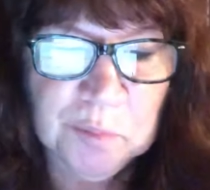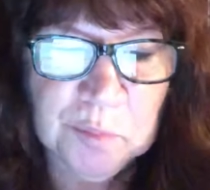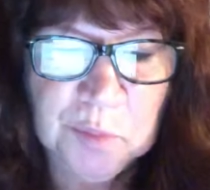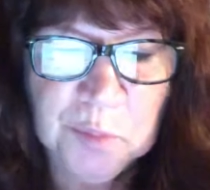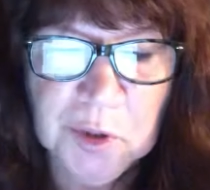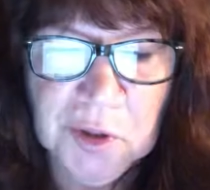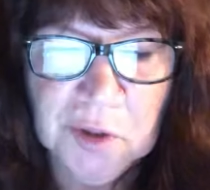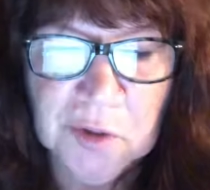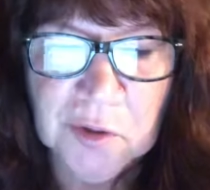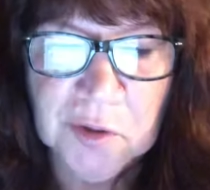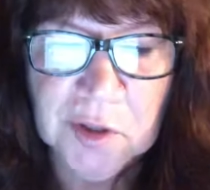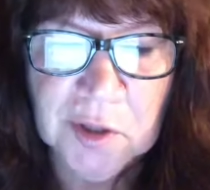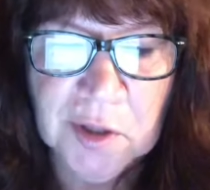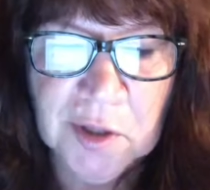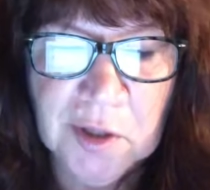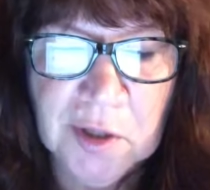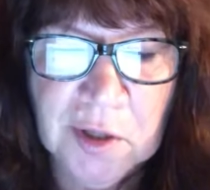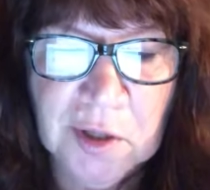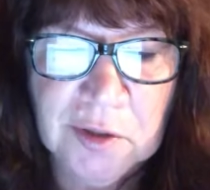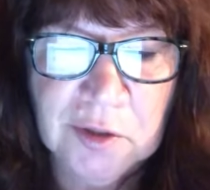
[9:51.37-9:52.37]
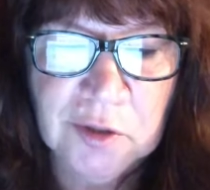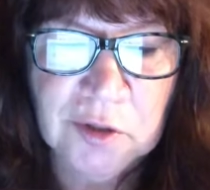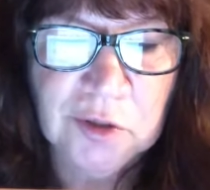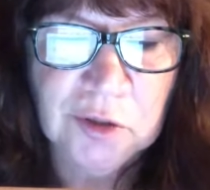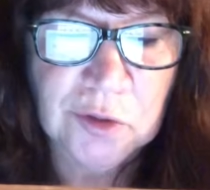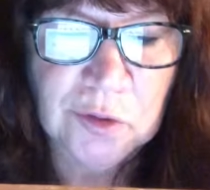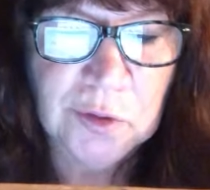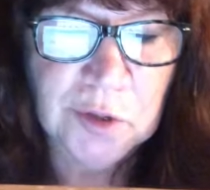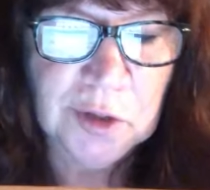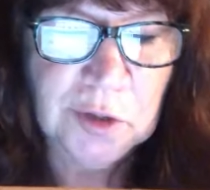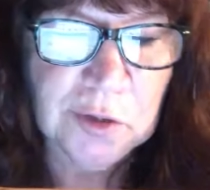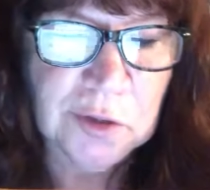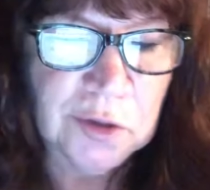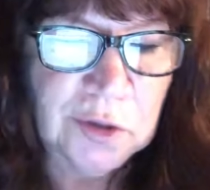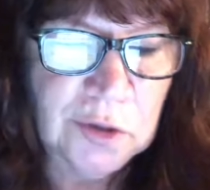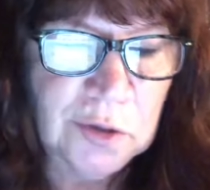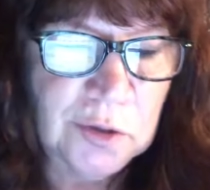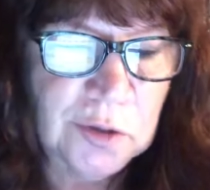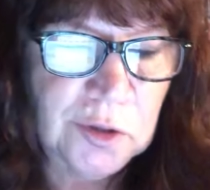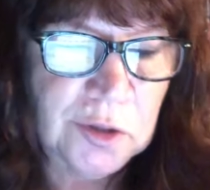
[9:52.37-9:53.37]
spirit and to
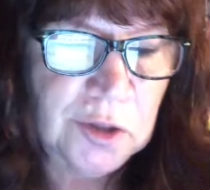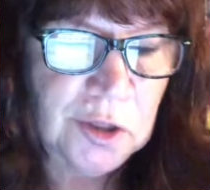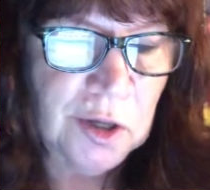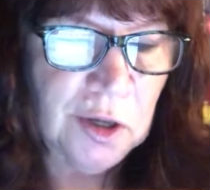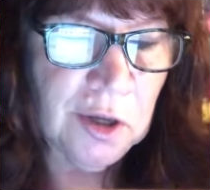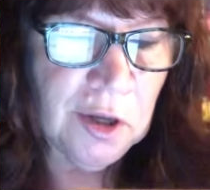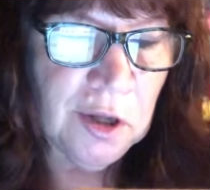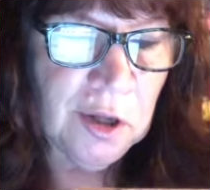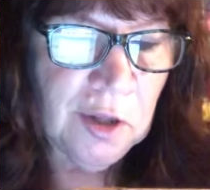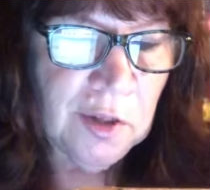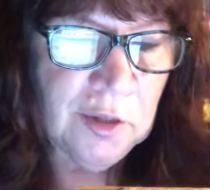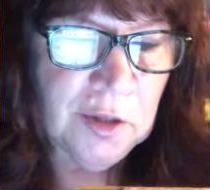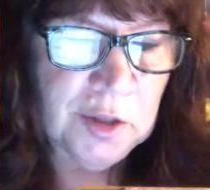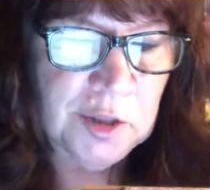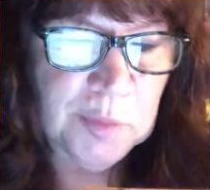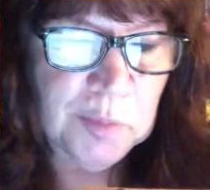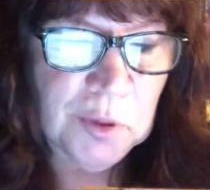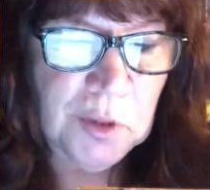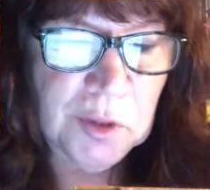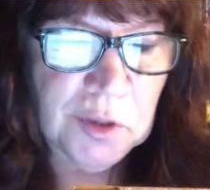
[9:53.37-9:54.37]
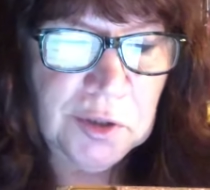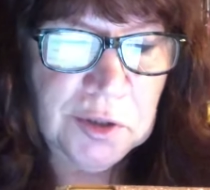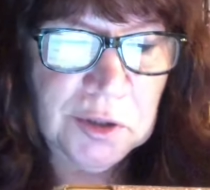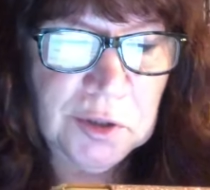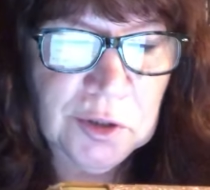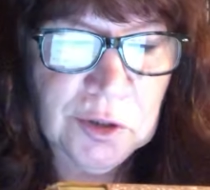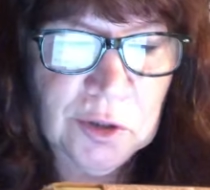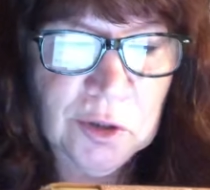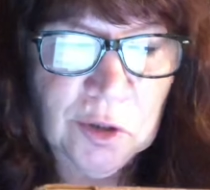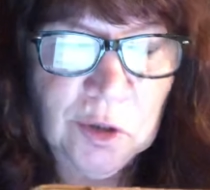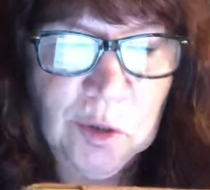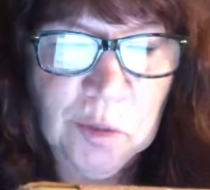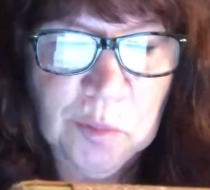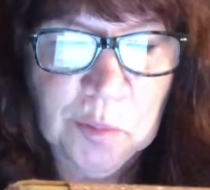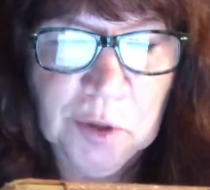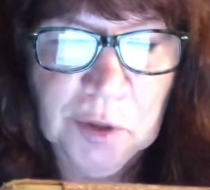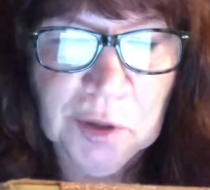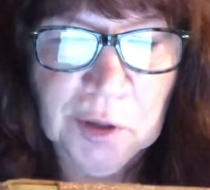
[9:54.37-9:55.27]
introduce this person to open